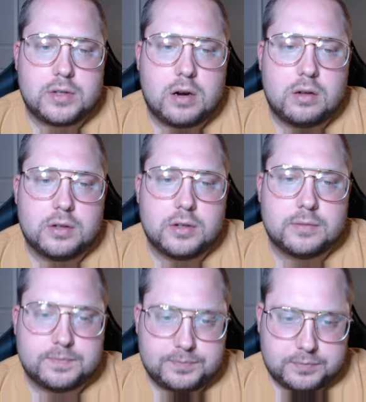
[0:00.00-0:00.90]

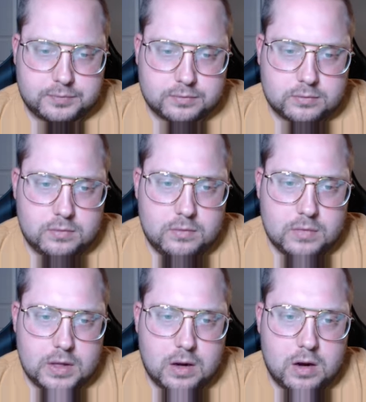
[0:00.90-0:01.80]
dollar
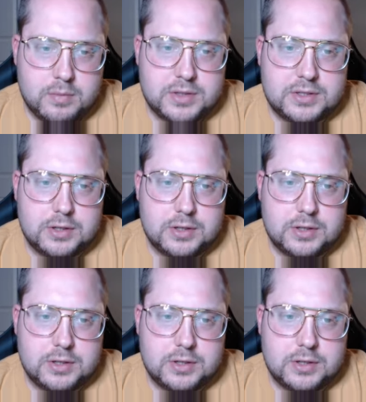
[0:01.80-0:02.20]
is